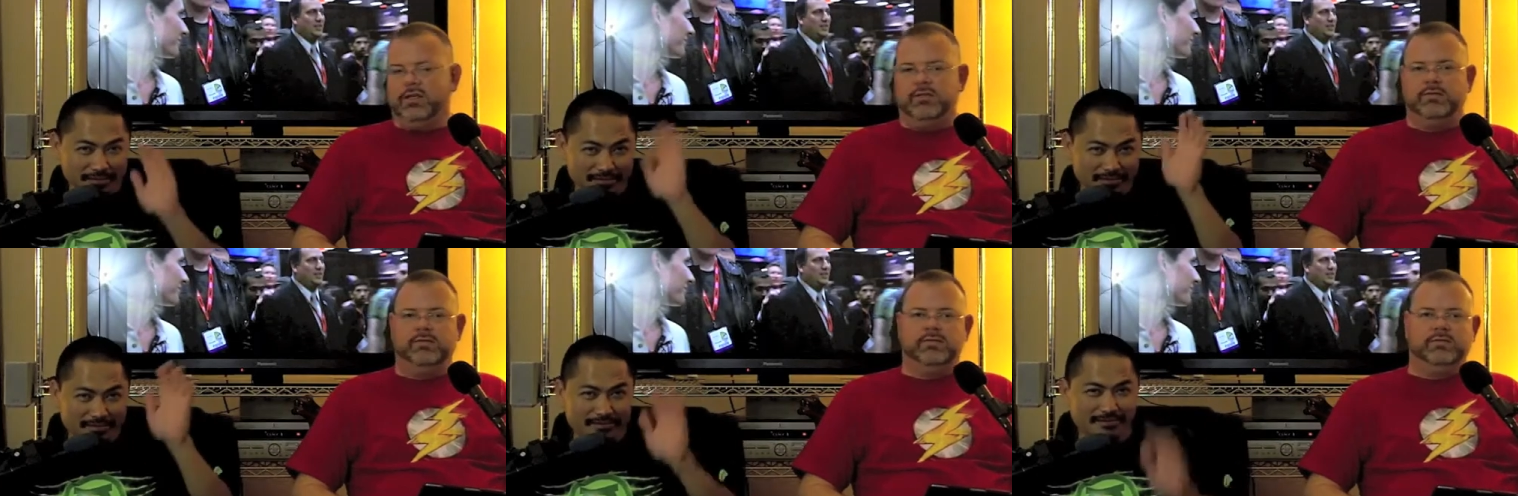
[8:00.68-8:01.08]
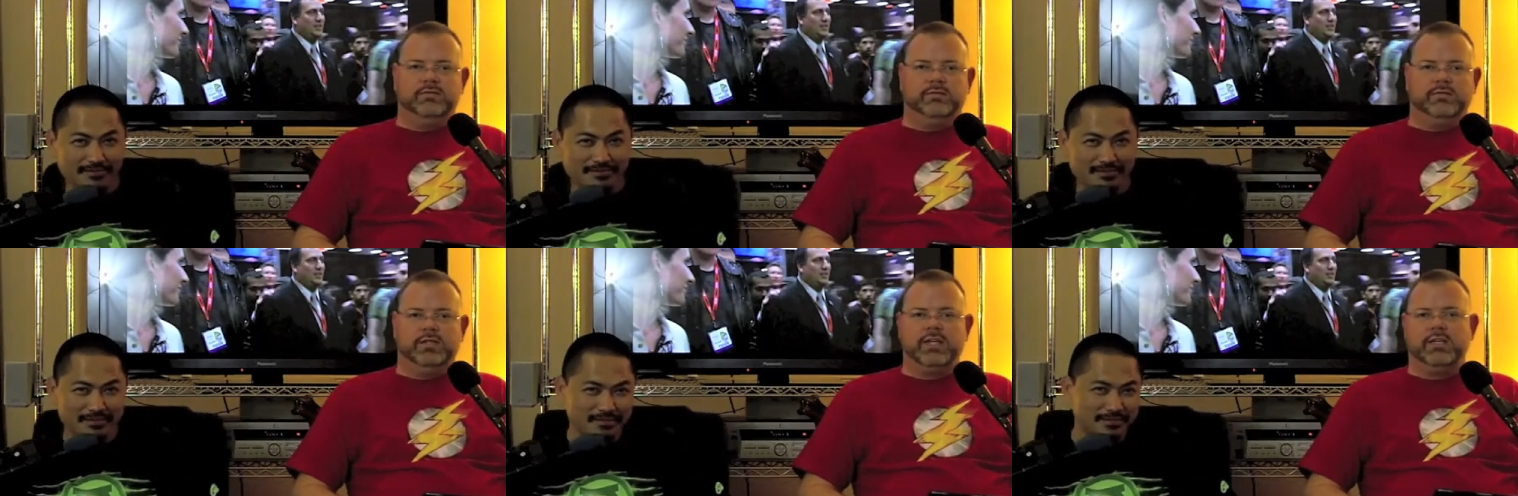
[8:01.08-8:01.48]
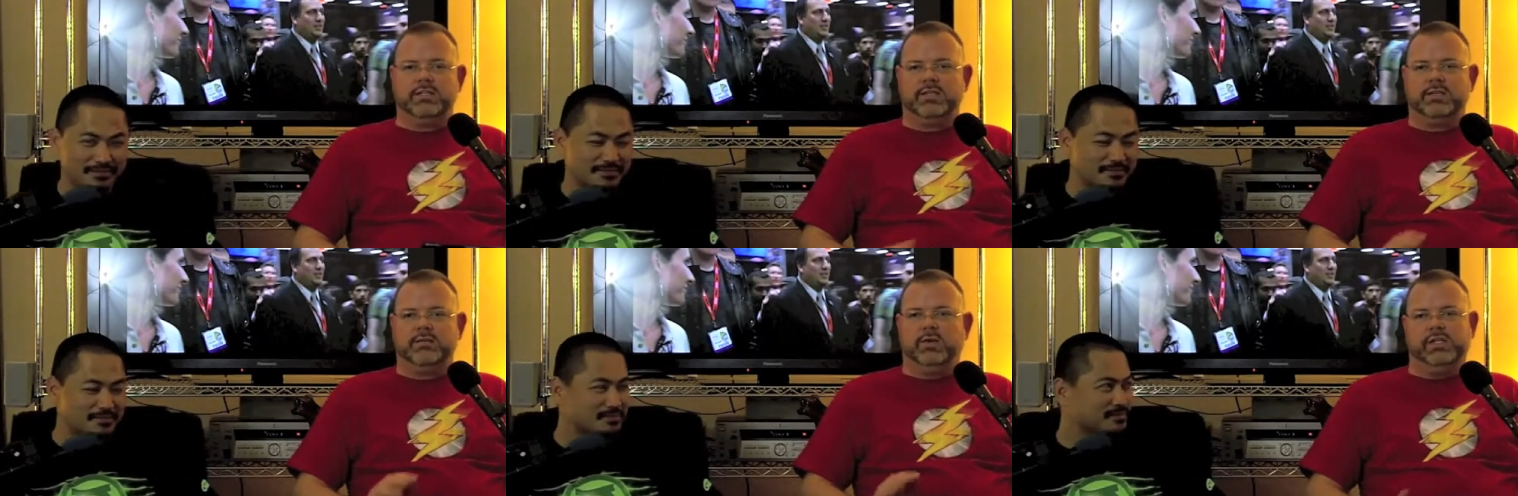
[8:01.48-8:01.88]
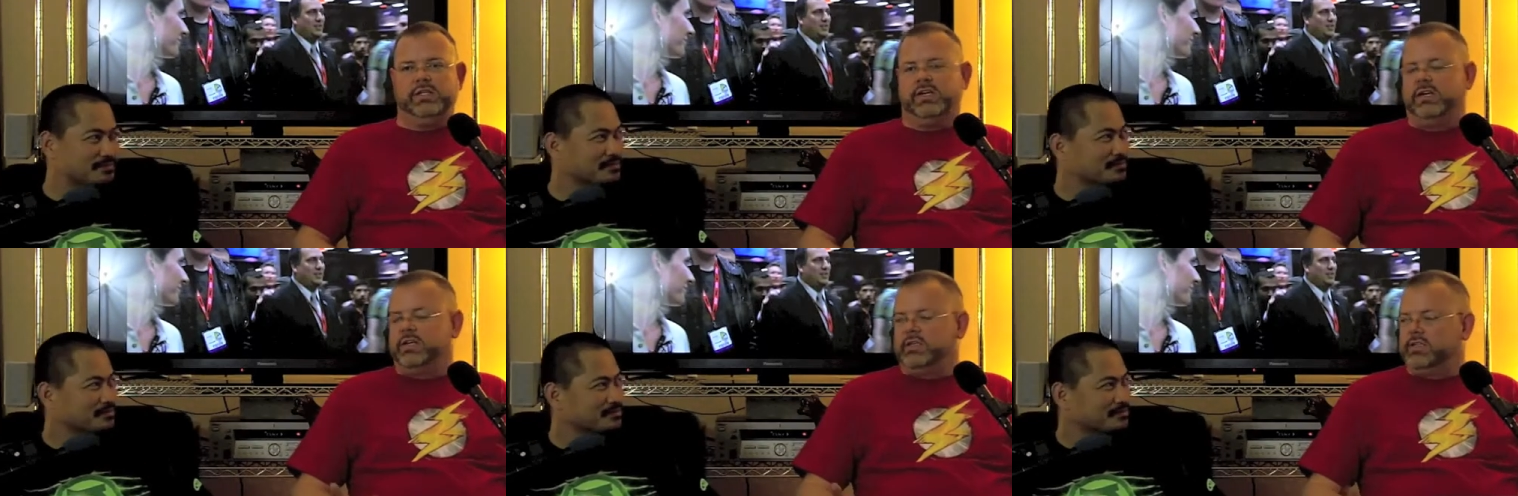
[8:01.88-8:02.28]
Speaker 1: Yeah. Not the subway,
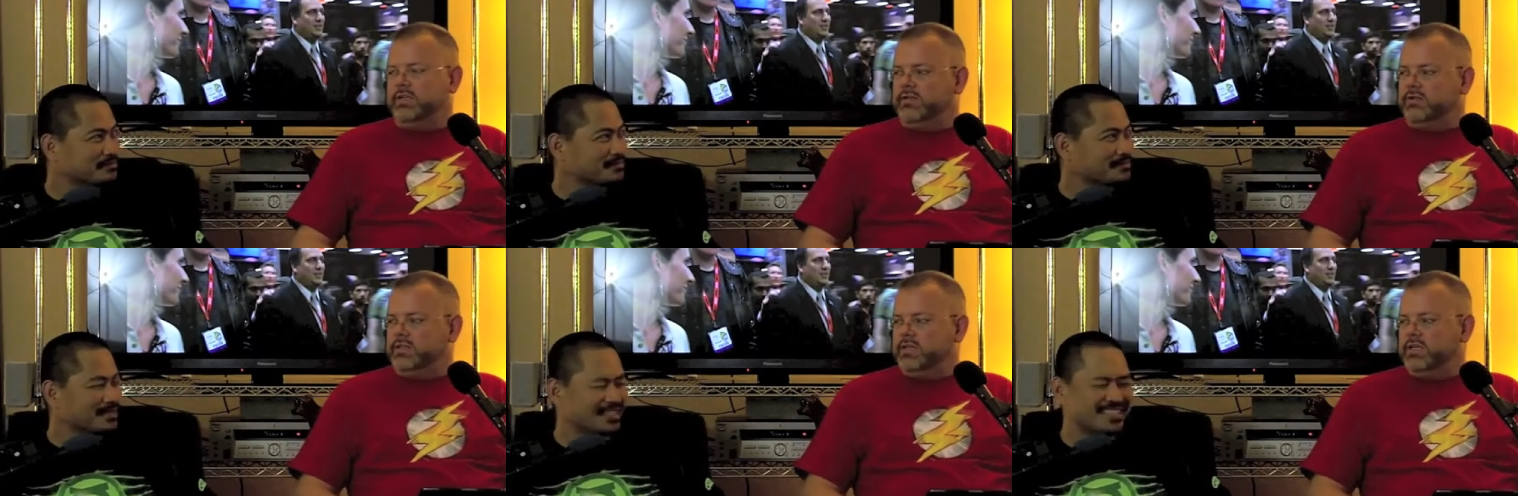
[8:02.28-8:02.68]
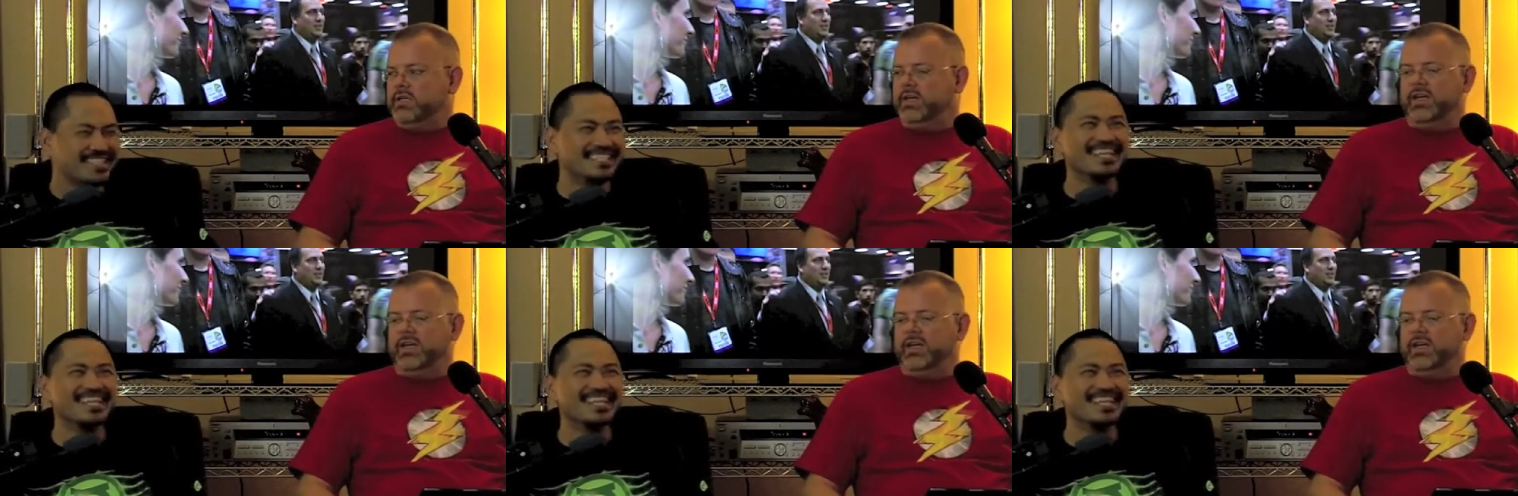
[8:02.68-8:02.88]
Jared is different.